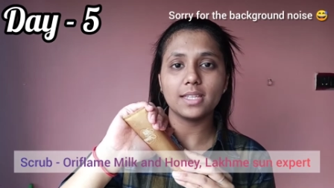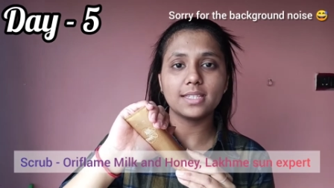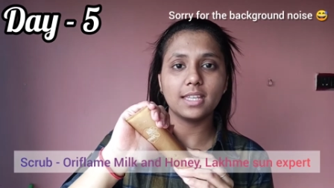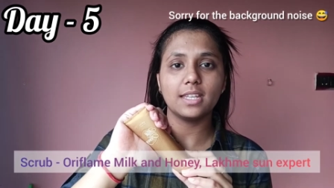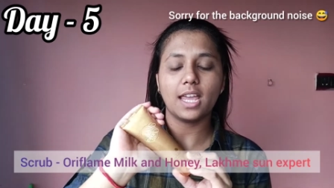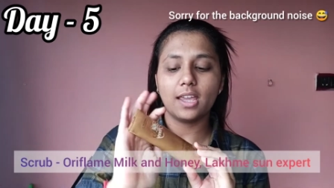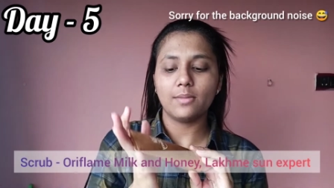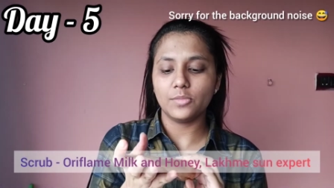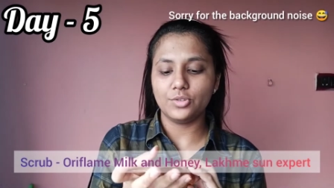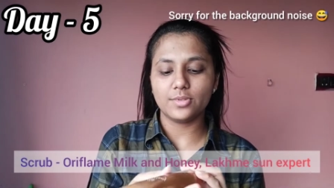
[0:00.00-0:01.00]
skin. I
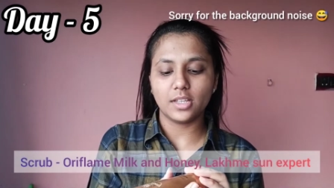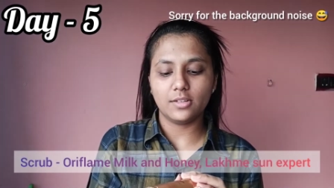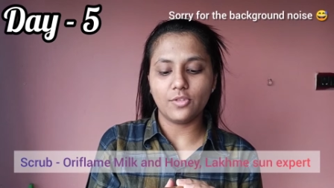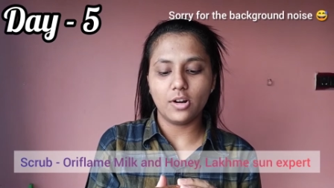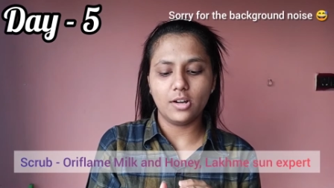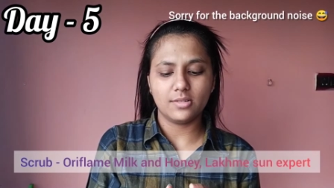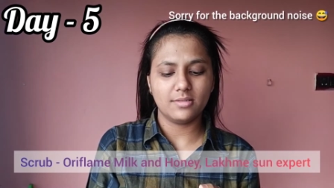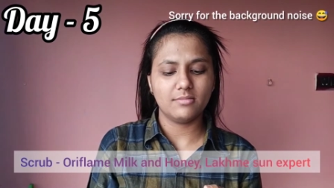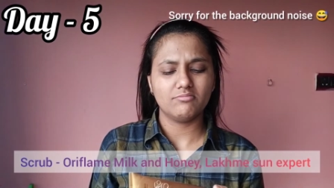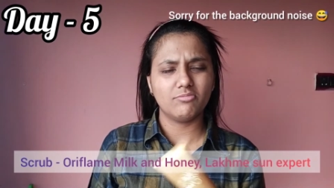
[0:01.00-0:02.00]
am using it for
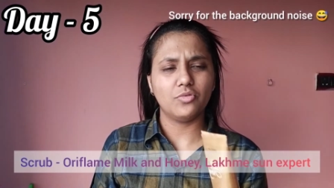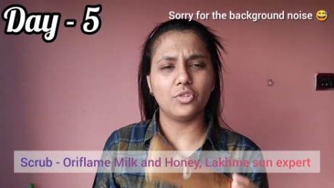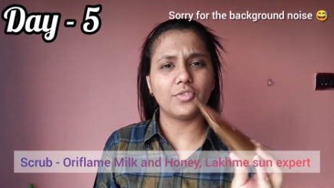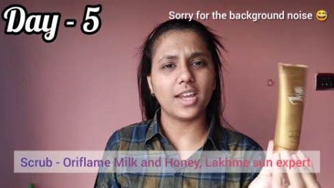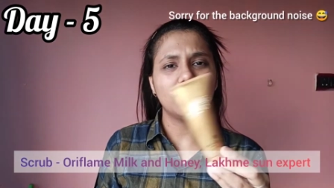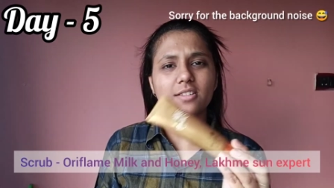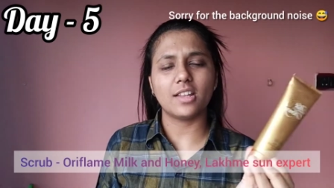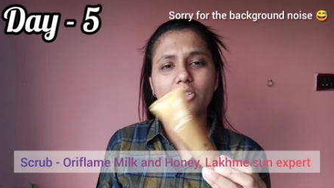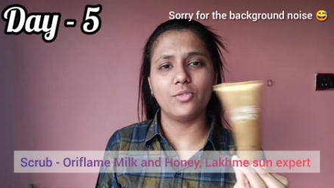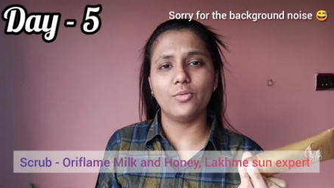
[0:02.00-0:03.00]
4 or 5 years
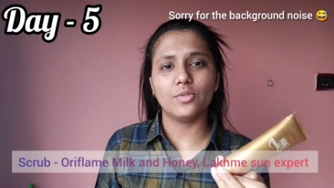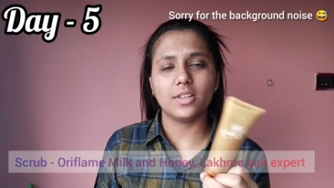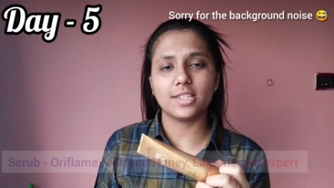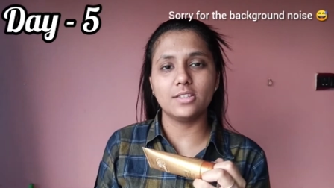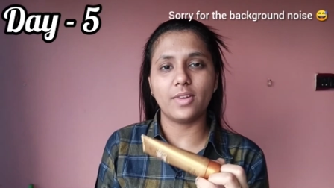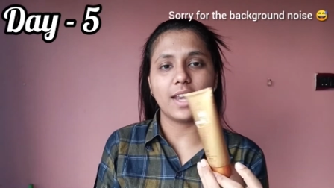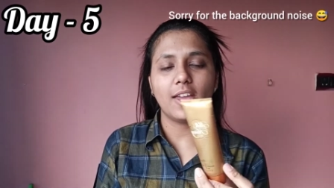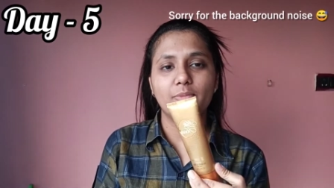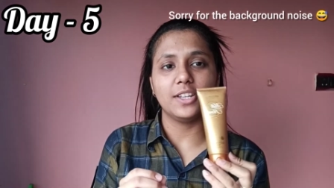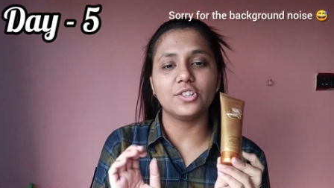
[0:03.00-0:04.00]
now, since when I
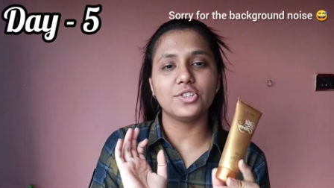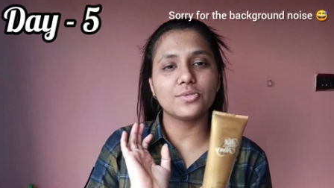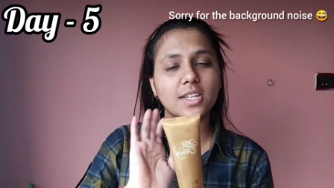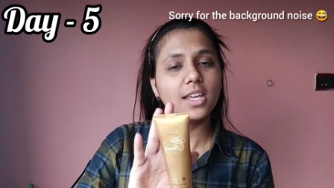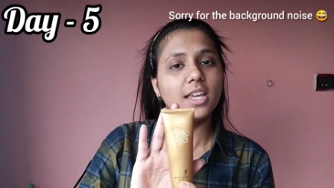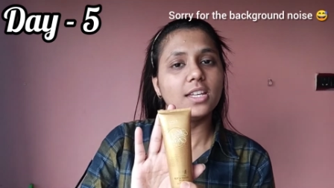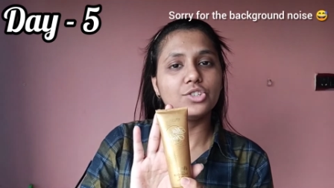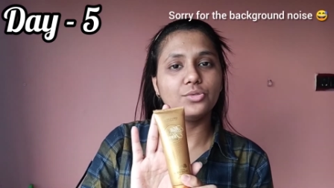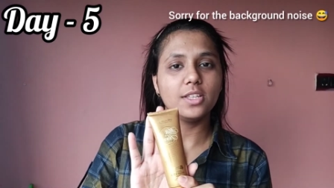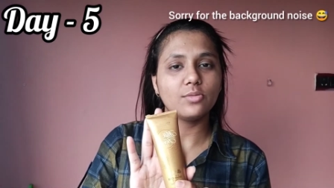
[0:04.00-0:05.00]
have been introduced
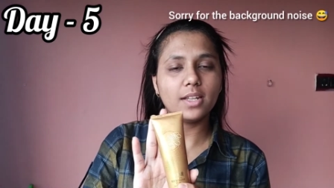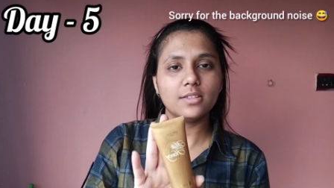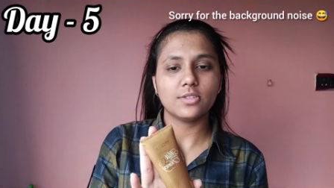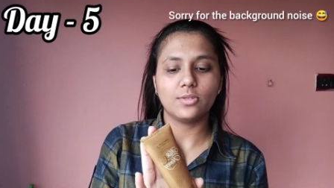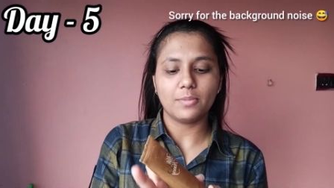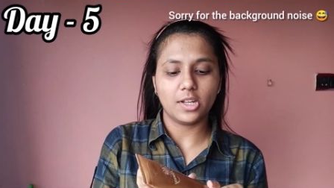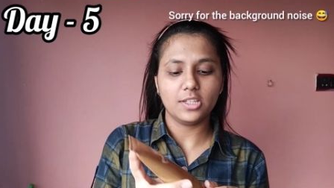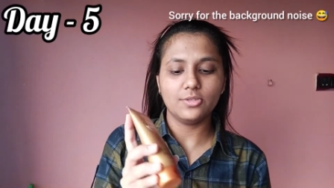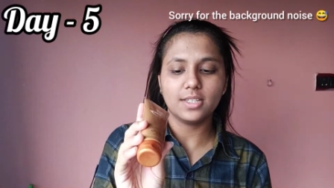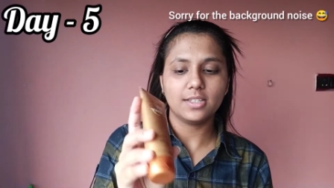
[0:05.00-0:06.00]
to this one. So I'm gonna
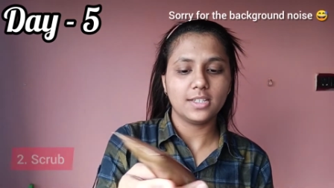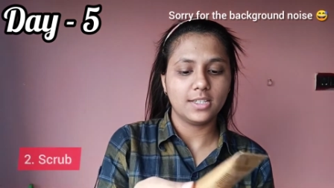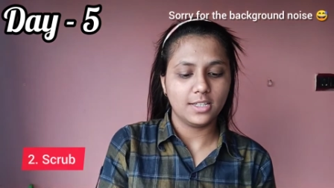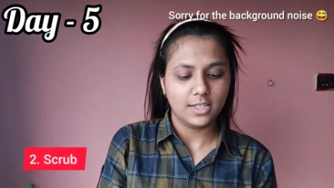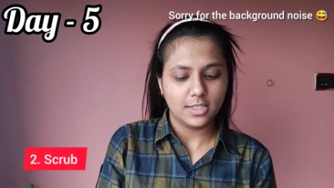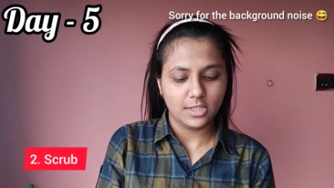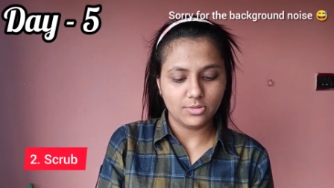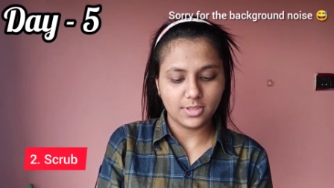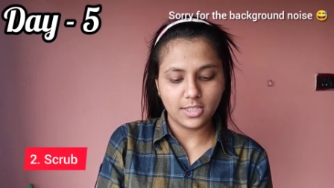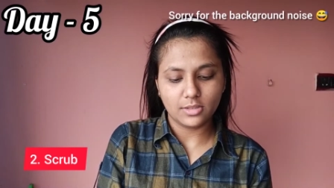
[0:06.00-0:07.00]
use
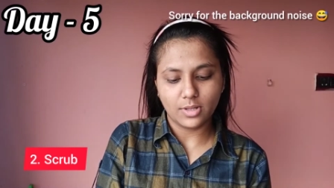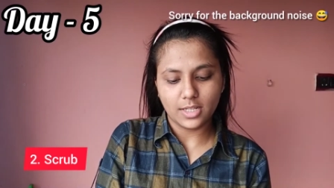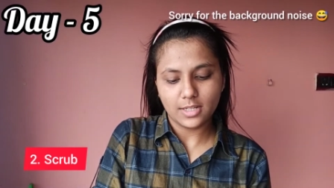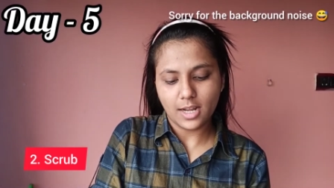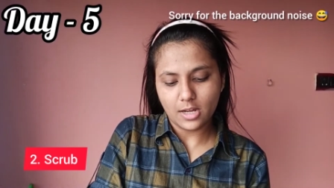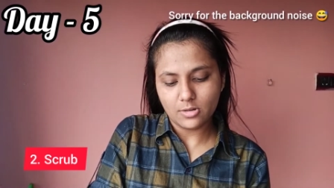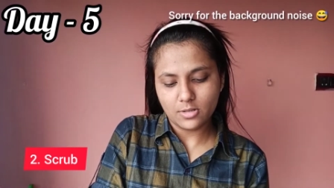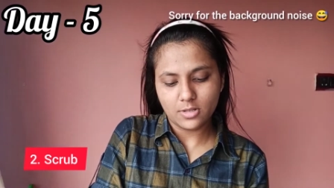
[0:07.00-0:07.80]
this one now.